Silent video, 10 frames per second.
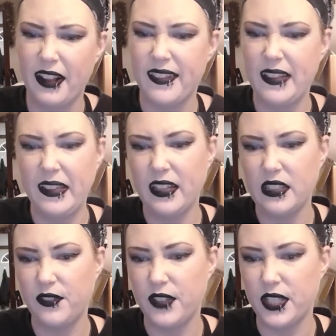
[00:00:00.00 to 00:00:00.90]
I think they
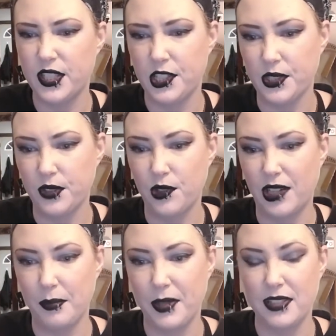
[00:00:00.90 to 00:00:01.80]
got the finish on this
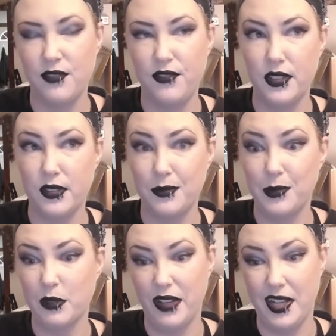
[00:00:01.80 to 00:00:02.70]
wrong because it feels
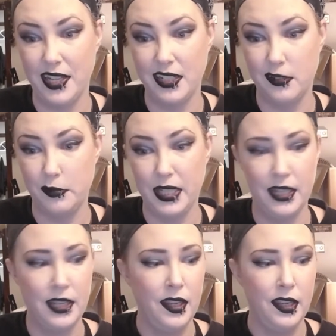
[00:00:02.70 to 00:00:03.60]
more radiant to
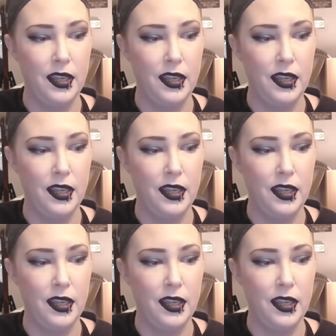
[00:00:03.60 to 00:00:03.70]
me.